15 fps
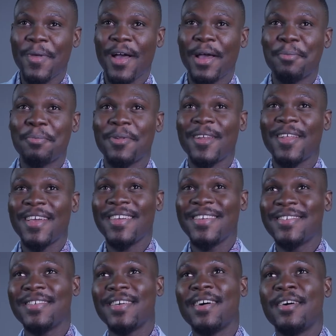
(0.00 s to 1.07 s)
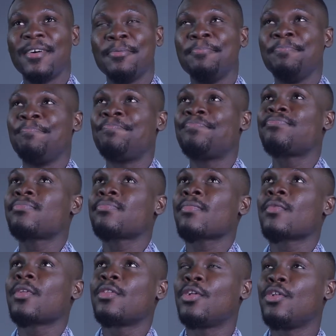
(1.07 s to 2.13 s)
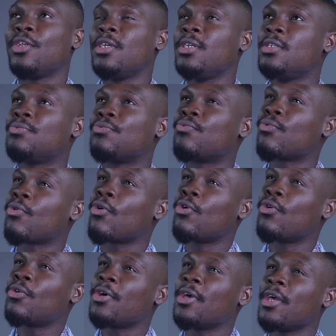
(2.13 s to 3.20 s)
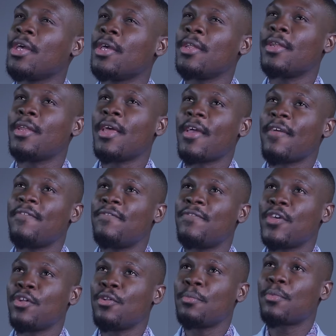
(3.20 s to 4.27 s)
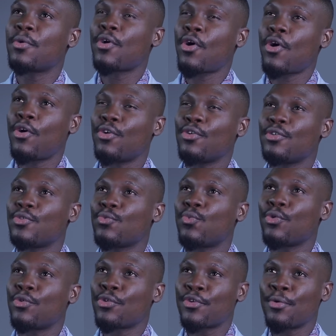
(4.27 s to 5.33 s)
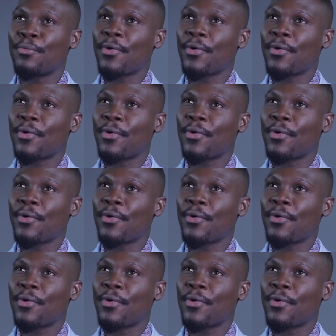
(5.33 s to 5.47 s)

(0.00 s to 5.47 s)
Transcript: I played a lead role in a film called Broken